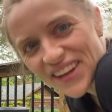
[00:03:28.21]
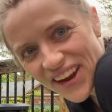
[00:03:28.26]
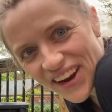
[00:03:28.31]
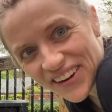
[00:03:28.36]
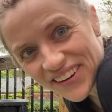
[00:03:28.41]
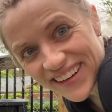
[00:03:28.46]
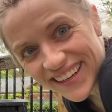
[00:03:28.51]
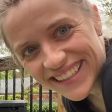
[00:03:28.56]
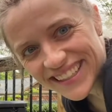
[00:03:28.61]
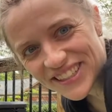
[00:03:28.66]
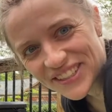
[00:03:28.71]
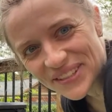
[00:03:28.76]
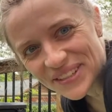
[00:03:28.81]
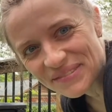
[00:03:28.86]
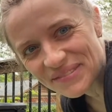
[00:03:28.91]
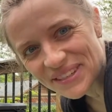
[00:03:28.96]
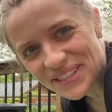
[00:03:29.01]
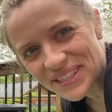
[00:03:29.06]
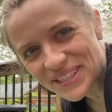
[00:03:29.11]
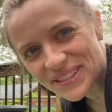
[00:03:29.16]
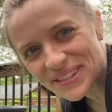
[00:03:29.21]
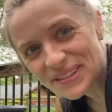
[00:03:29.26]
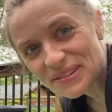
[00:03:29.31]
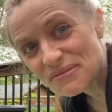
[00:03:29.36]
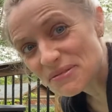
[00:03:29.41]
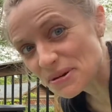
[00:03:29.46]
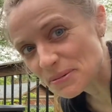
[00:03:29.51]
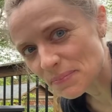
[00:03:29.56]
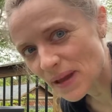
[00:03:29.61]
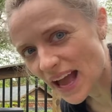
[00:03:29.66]
All right, dreamers,
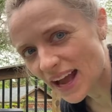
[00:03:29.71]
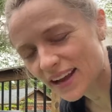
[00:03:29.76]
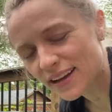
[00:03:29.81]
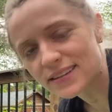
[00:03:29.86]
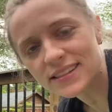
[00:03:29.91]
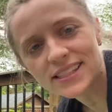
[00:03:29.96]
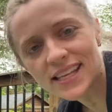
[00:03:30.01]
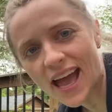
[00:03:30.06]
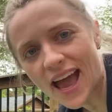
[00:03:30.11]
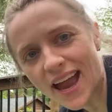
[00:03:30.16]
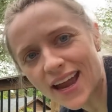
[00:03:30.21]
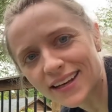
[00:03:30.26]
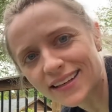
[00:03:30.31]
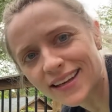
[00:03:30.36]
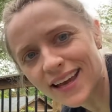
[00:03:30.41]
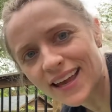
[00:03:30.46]
we're back outside